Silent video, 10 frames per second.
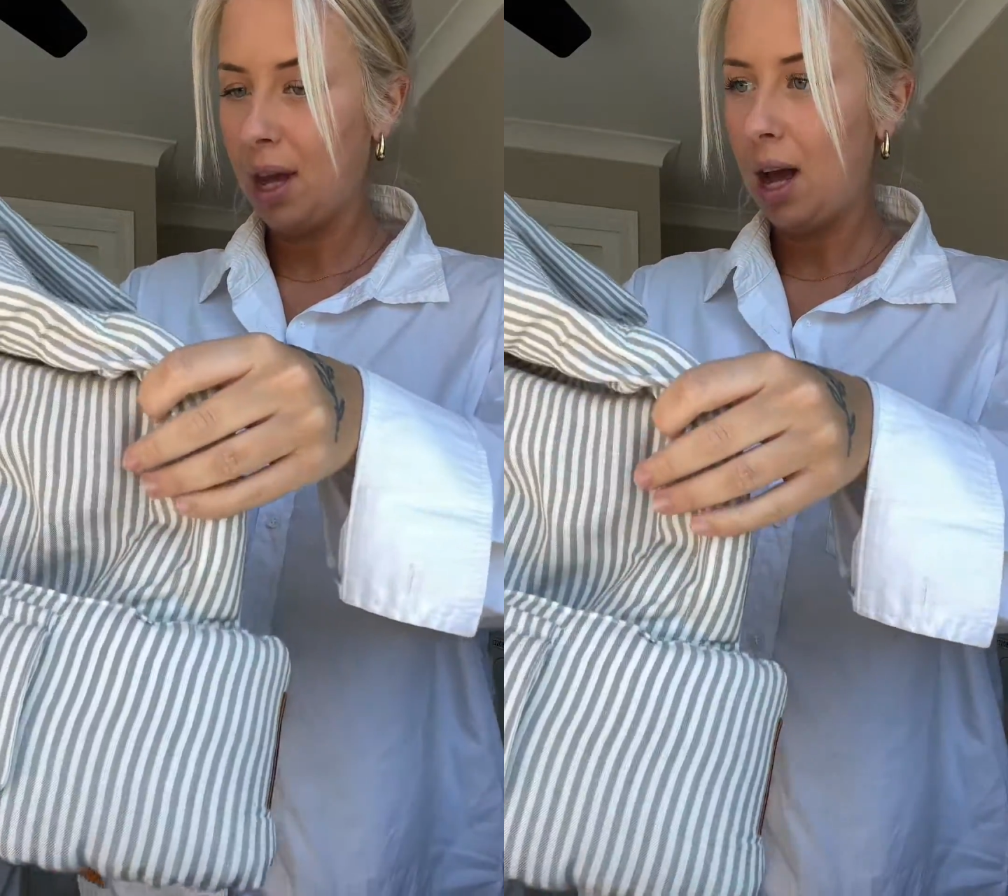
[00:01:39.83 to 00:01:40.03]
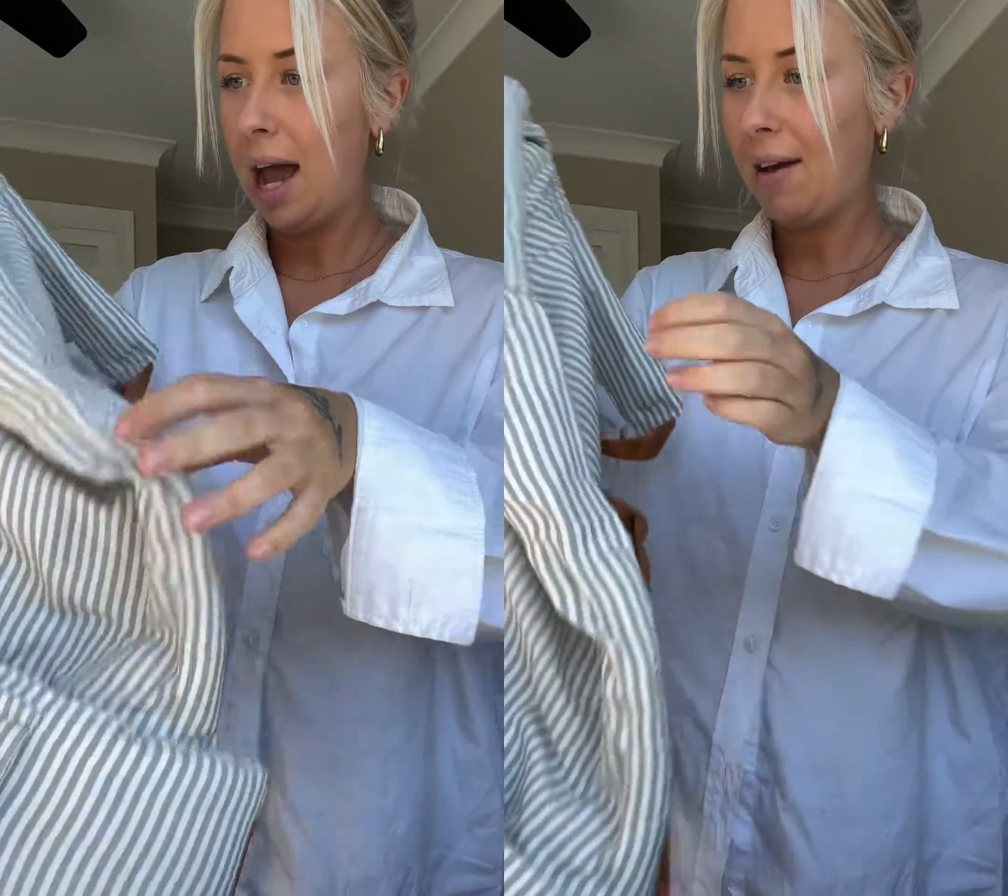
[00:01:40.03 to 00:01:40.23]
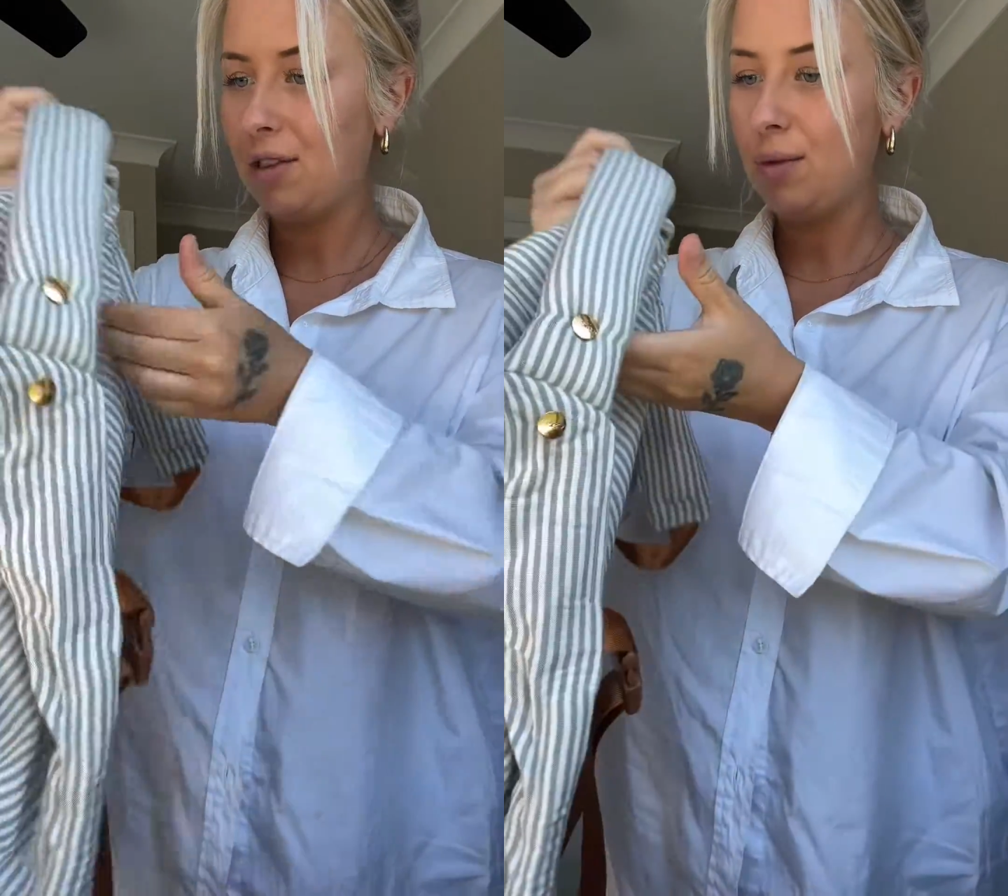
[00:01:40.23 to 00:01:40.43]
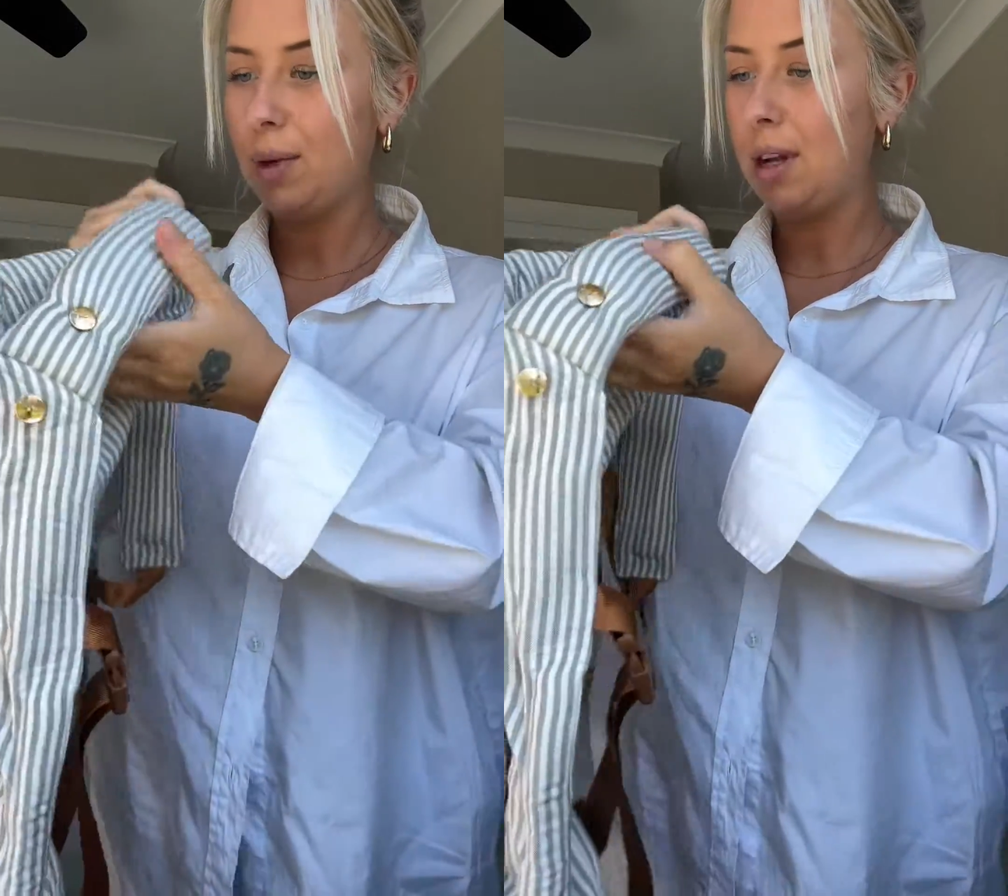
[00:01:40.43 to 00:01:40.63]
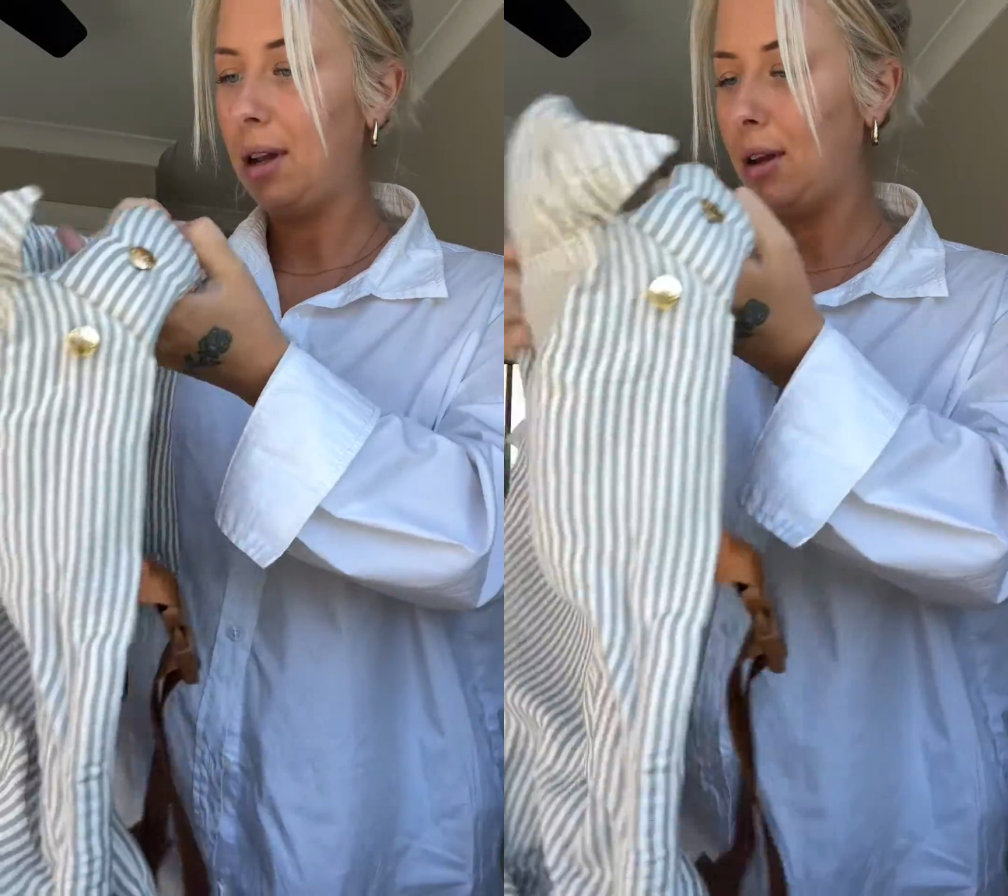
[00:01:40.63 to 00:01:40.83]
I have to
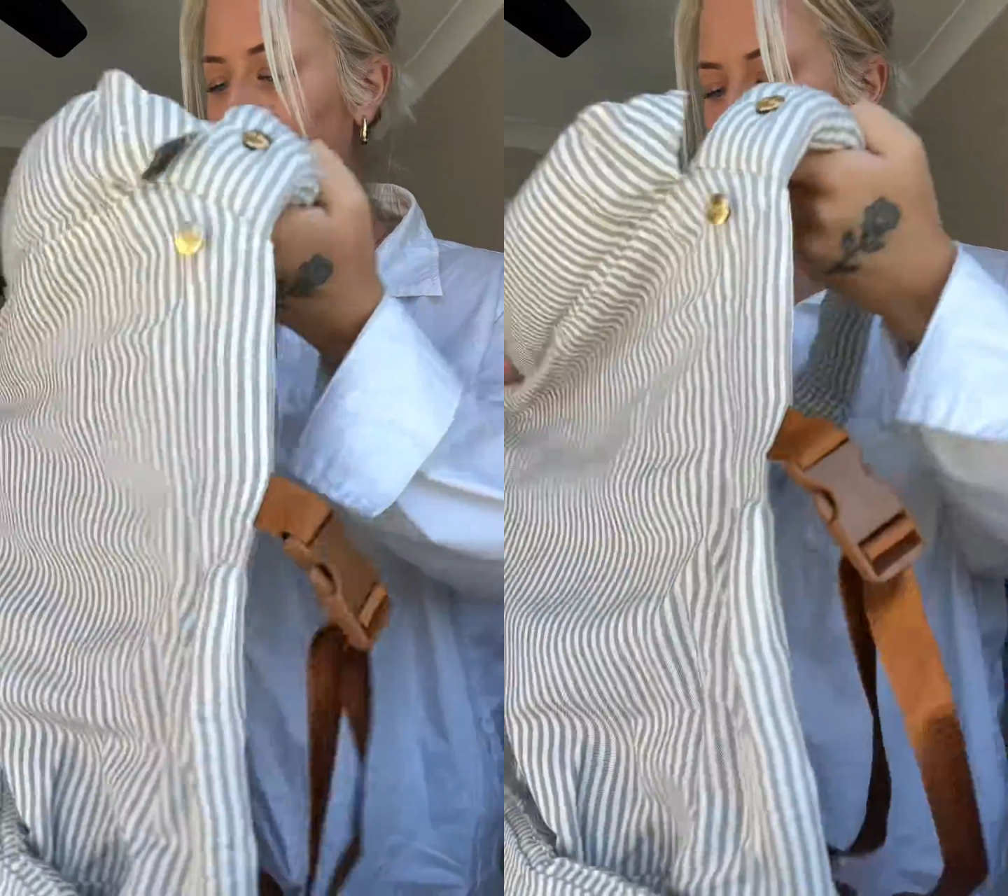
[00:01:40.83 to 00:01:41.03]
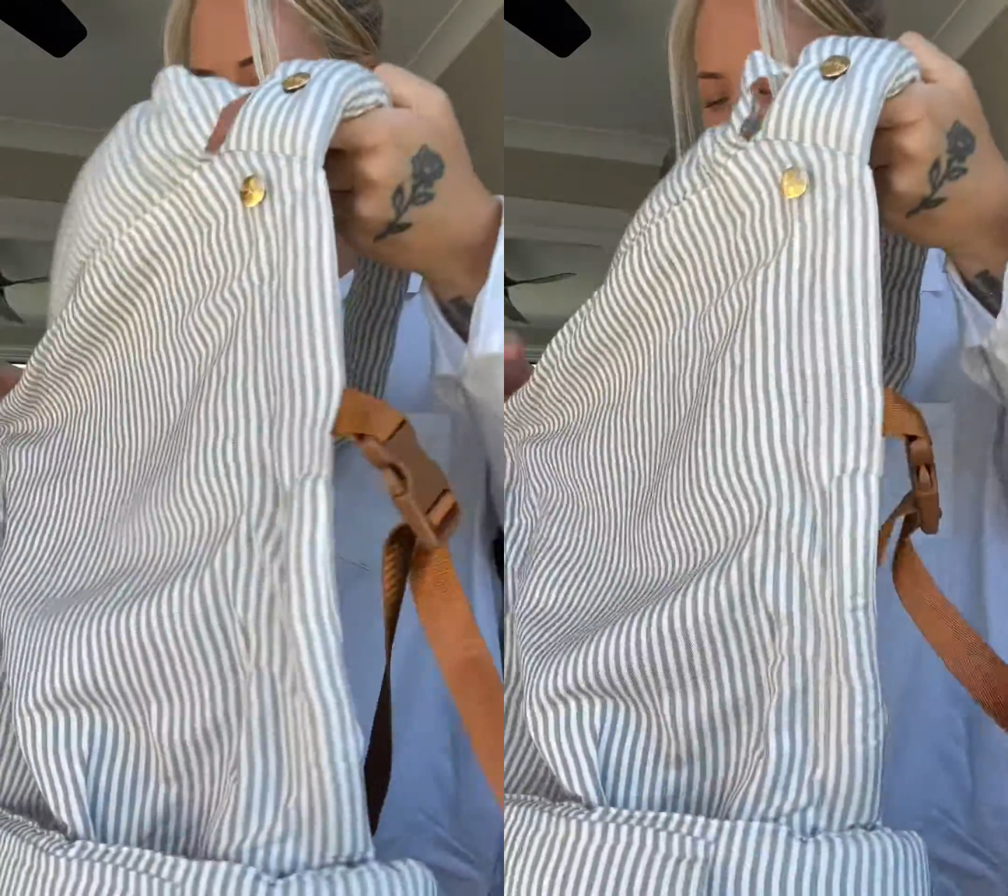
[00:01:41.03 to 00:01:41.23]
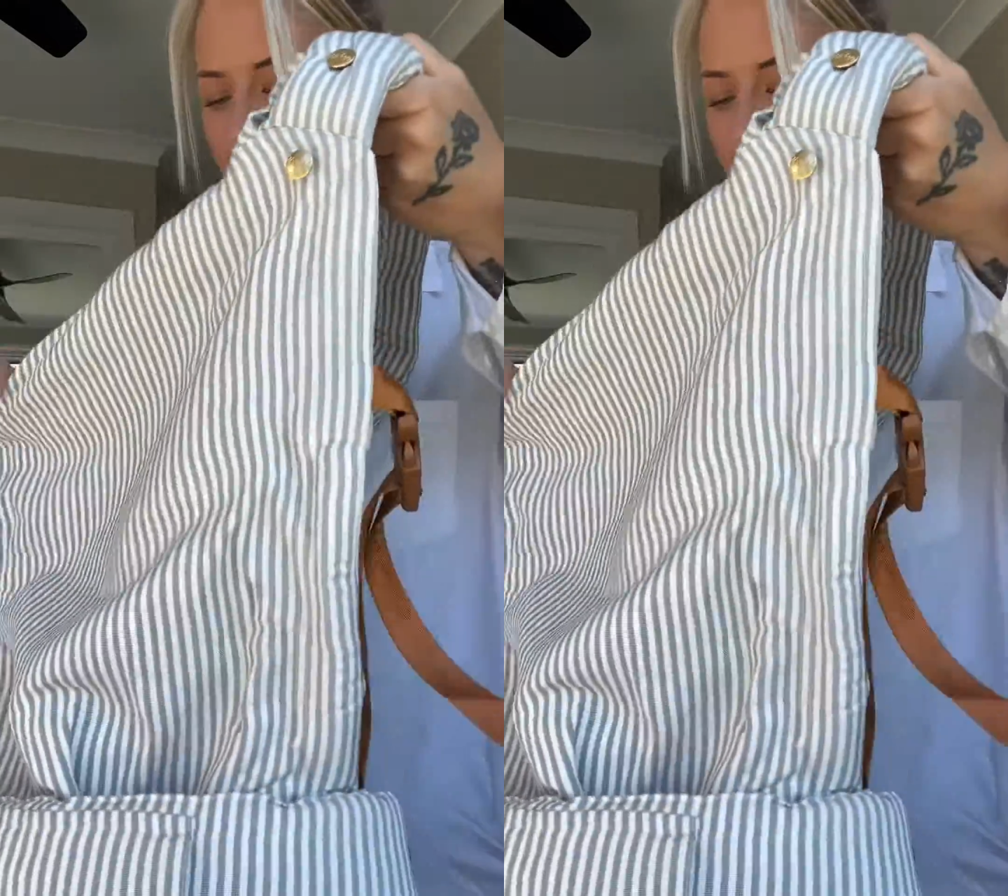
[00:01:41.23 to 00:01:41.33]
read a little bit about